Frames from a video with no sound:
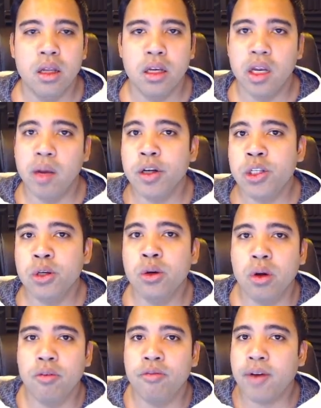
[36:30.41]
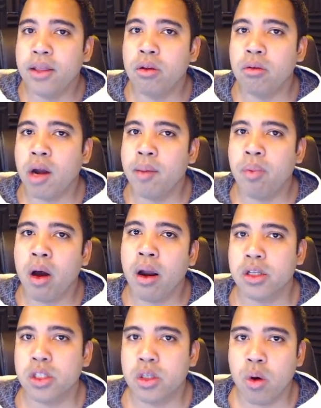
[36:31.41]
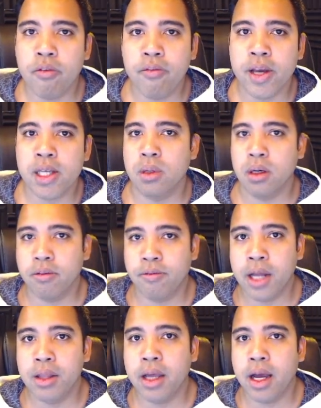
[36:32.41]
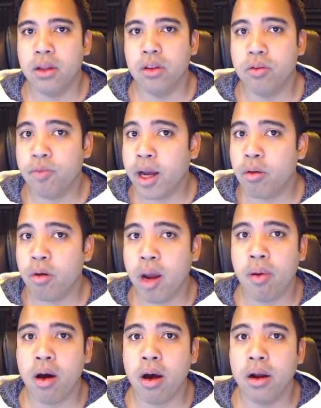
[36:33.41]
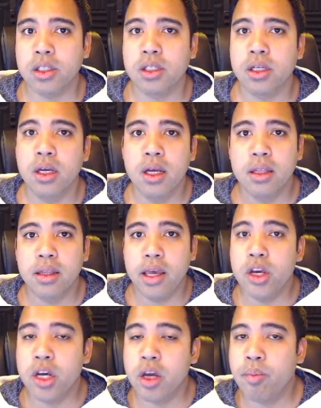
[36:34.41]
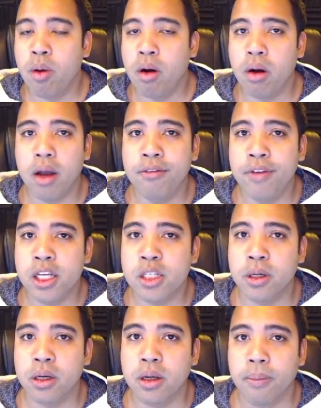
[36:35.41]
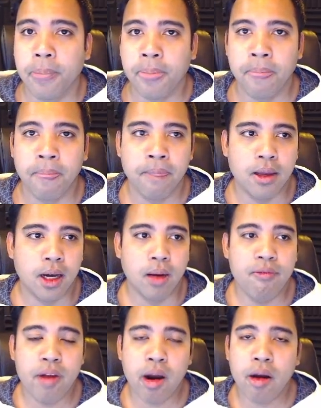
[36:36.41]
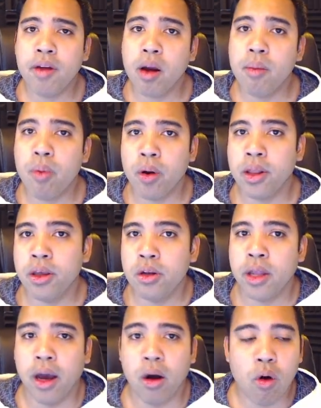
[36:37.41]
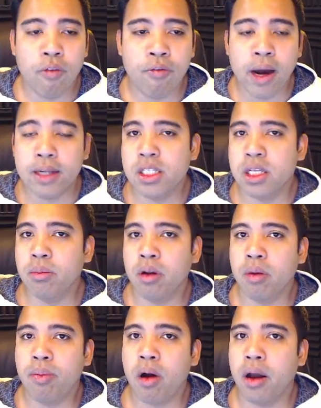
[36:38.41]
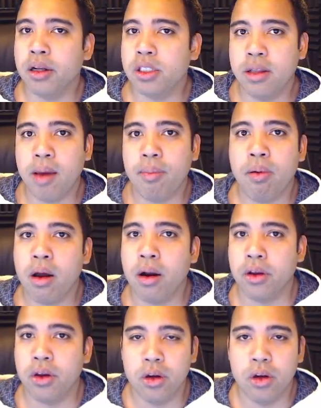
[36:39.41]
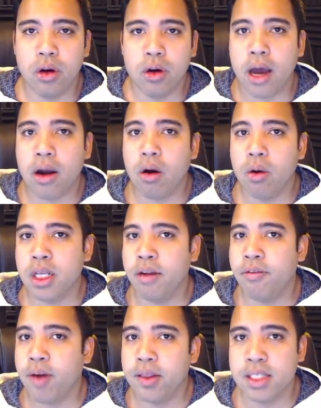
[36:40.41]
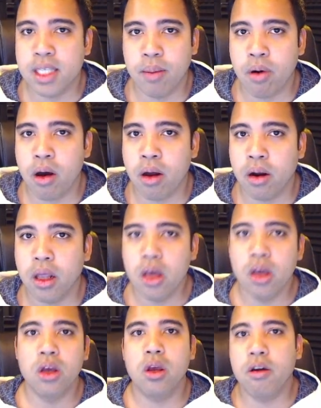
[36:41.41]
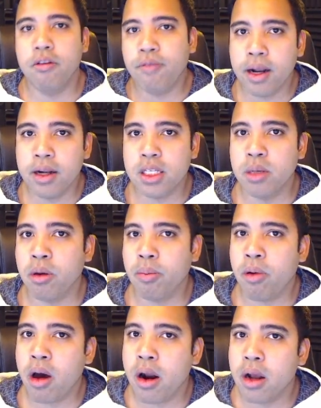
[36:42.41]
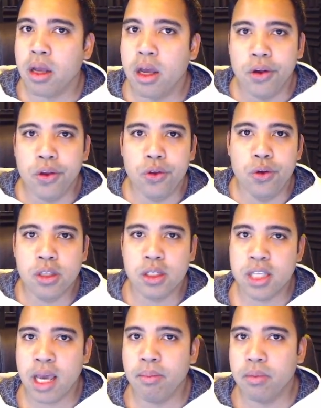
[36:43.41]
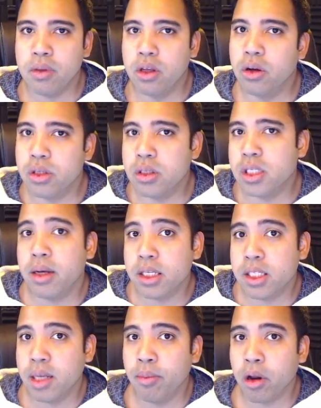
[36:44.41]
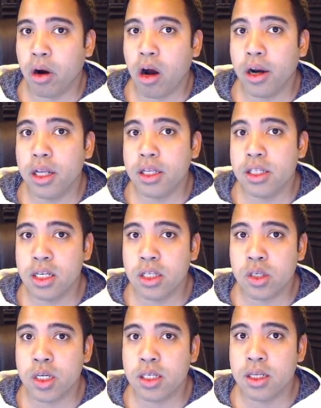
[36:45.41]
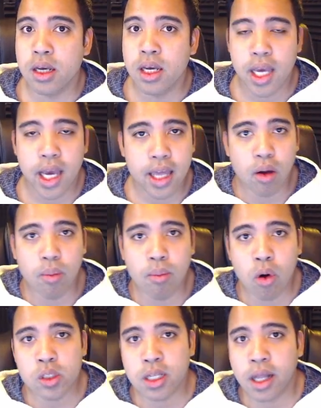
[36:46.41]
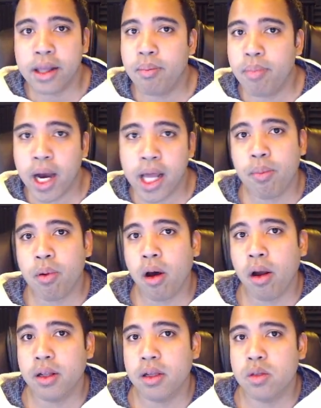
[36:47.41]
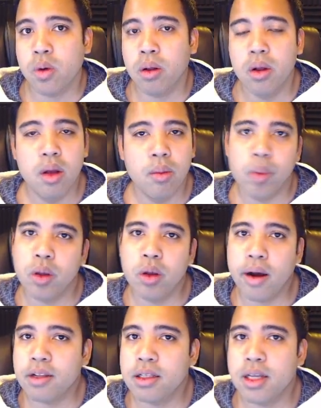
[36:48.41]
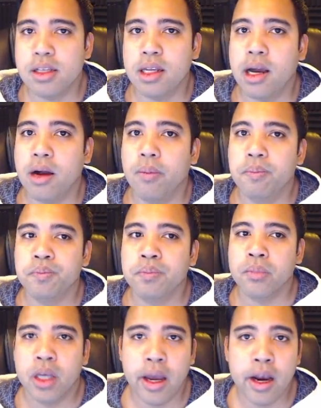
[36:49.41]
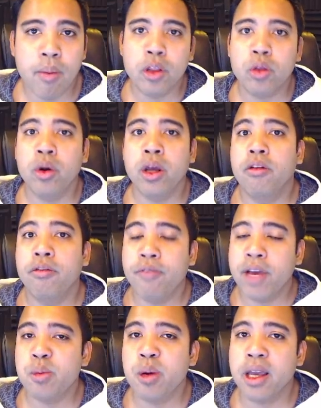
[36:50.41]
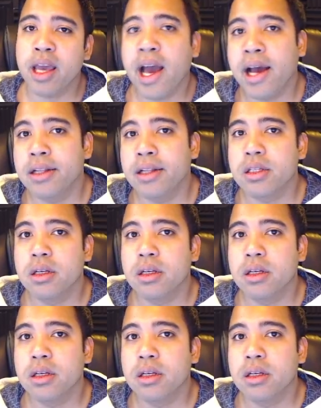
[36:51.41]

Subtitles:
Number 2, find the right products. Go on Facebook, find the right products that you can promote on Facebook. Very, very important that you do that, or find similar products to that product. You're not always going to find the same product. You can find a similar product, use the same, a similar audience interest, and they'll most likely buy that product as well. But you have to test it out. Okay, number 3, your Facebook ads.